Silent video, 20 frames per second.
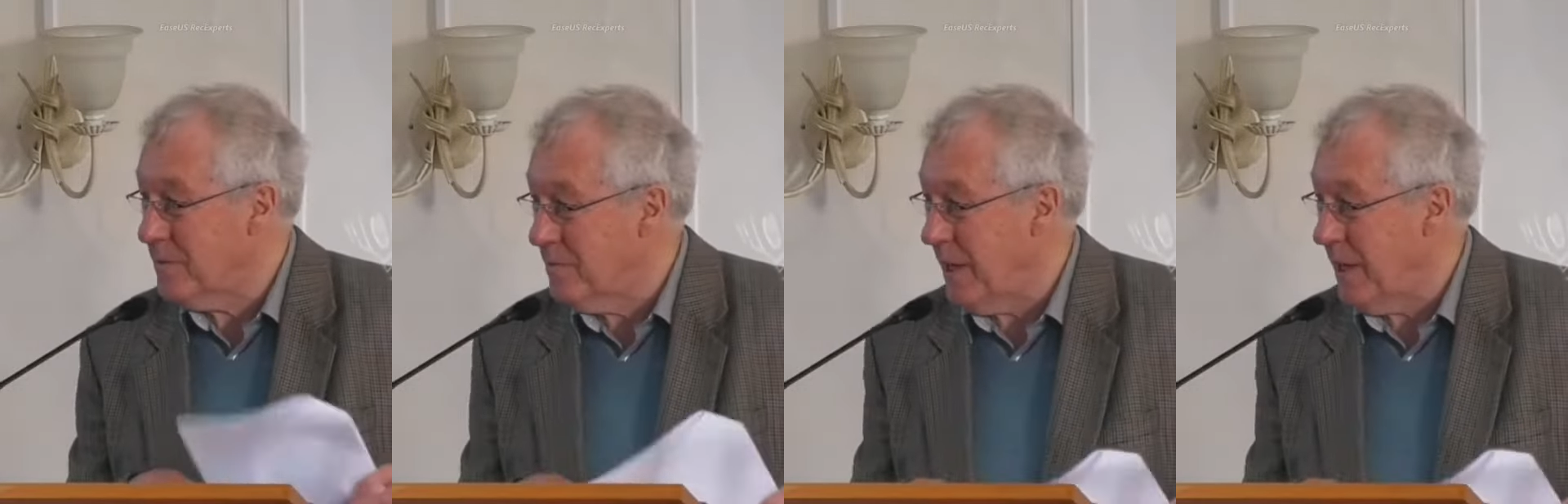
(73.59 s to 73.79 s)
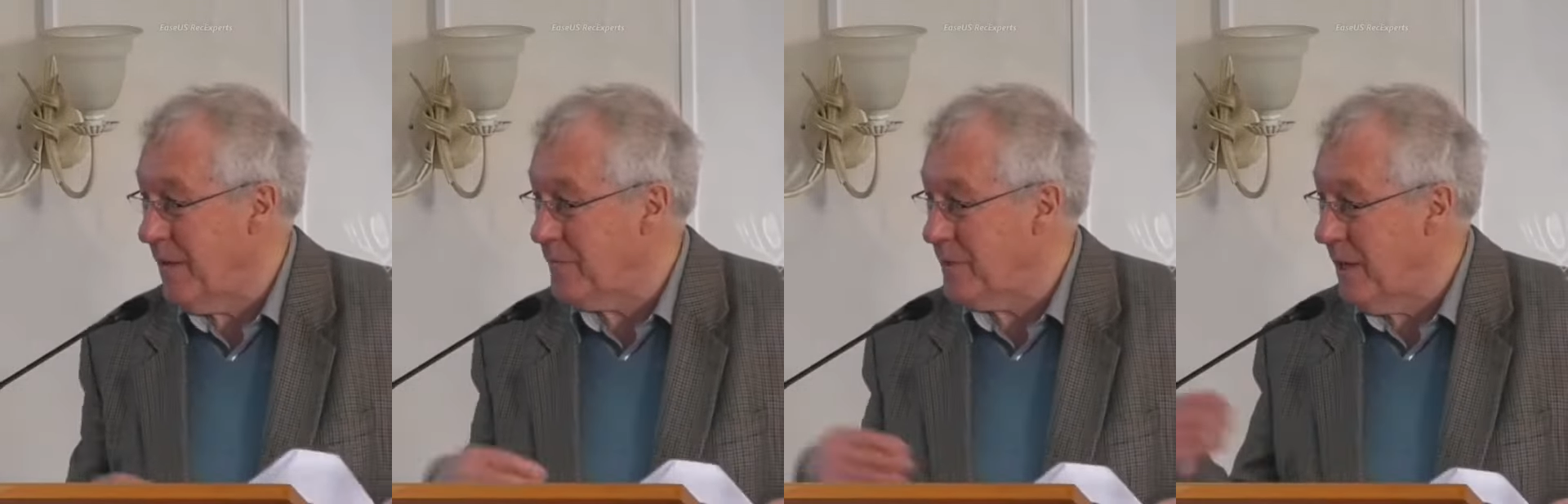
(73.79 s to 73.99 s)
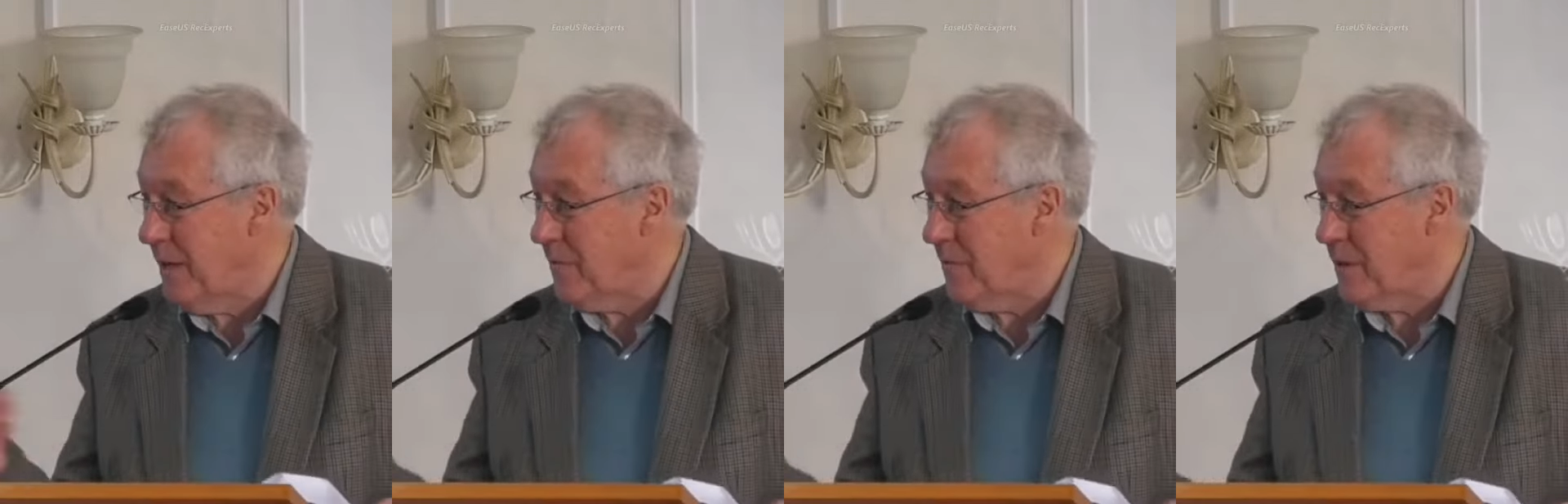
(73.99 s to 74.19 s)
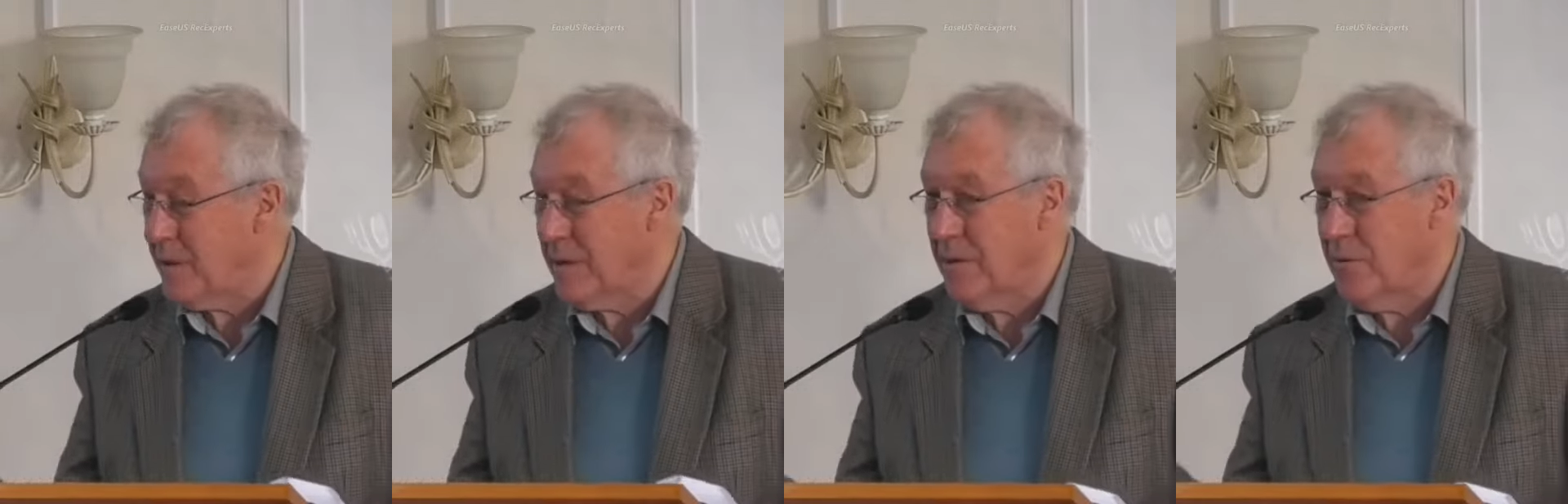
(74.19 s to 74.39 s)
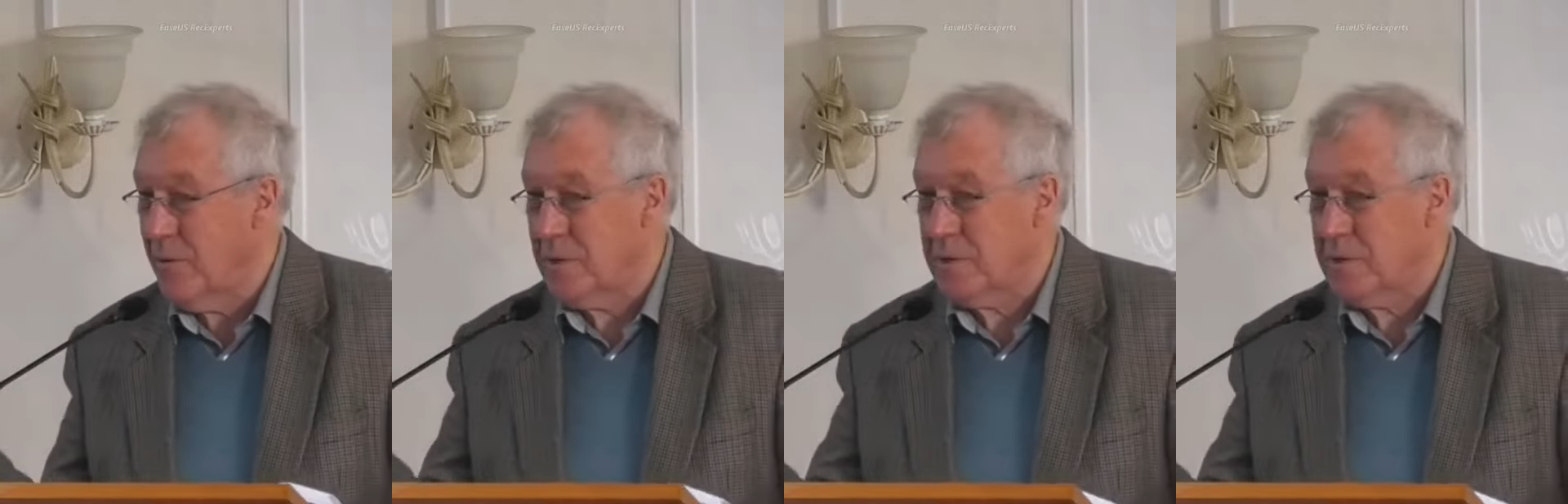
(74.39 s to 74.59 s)
have to have it
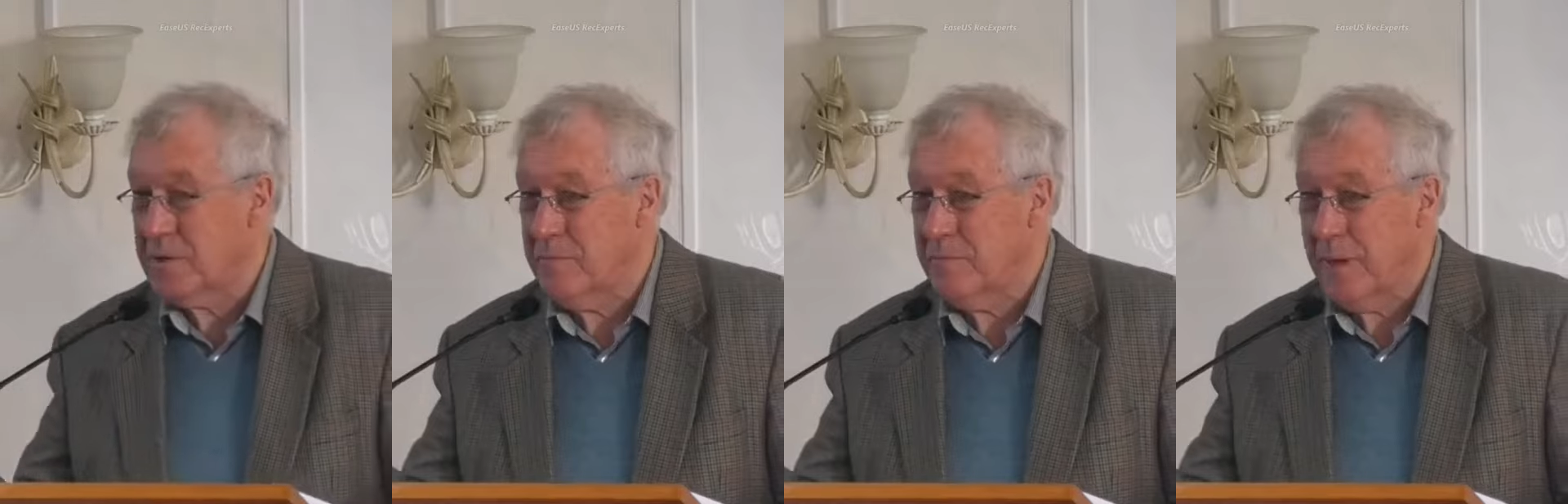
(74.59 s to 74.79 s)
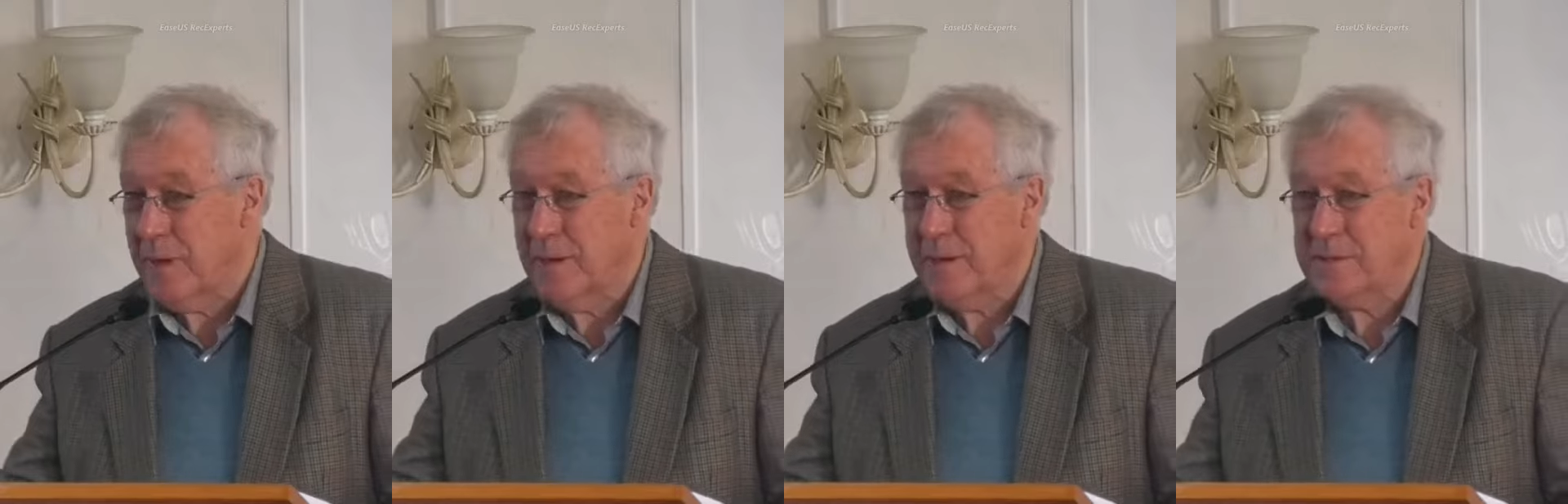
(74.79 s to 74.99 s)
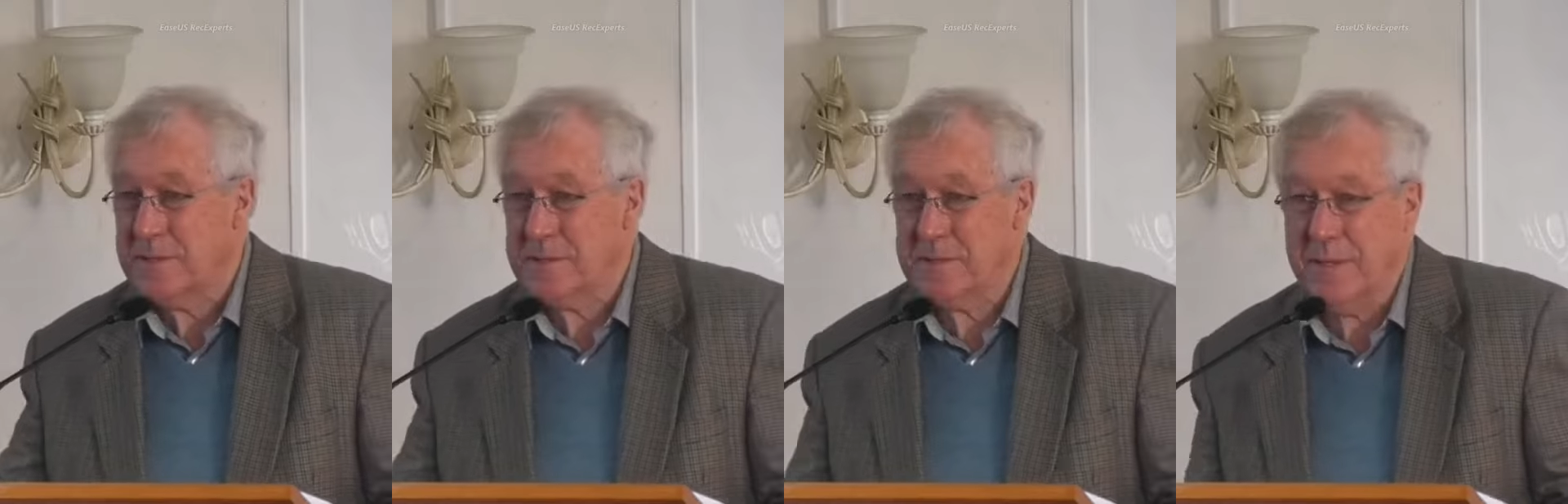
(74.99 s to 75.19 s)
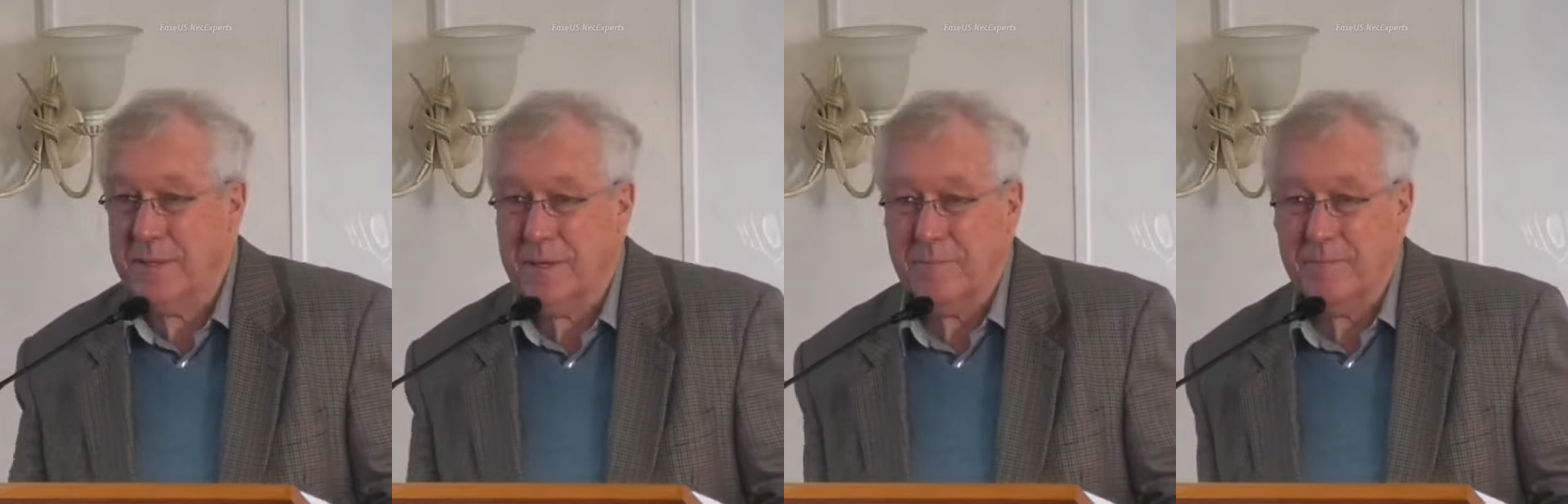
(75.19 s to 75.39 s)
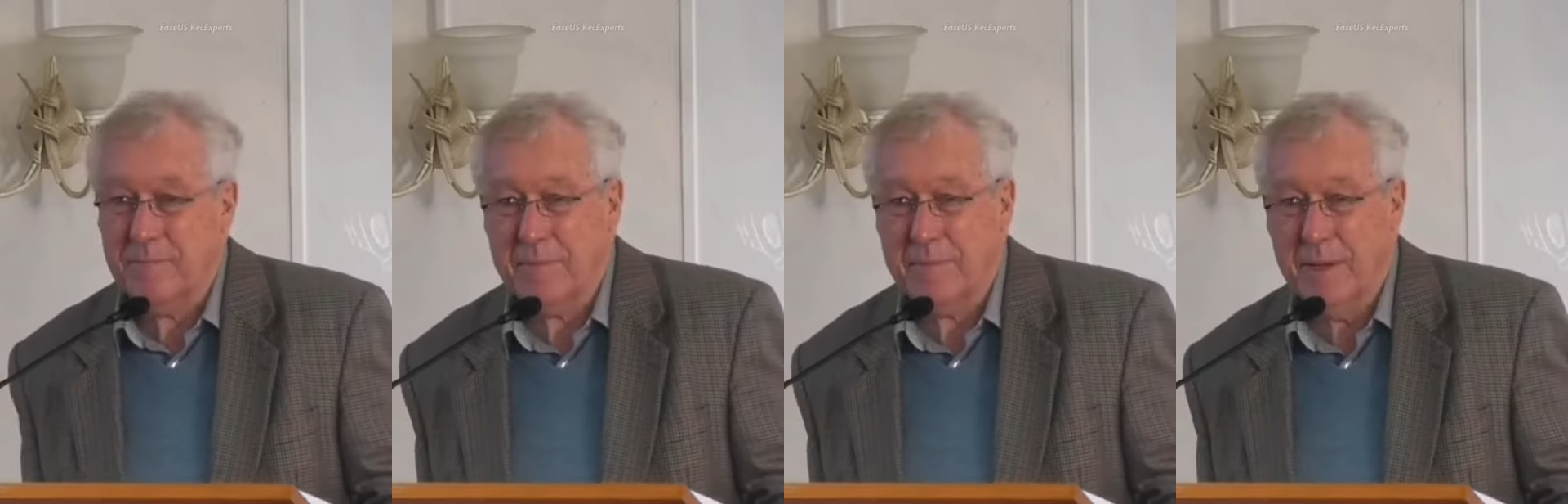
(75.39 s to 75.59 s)
in order to buy and sell.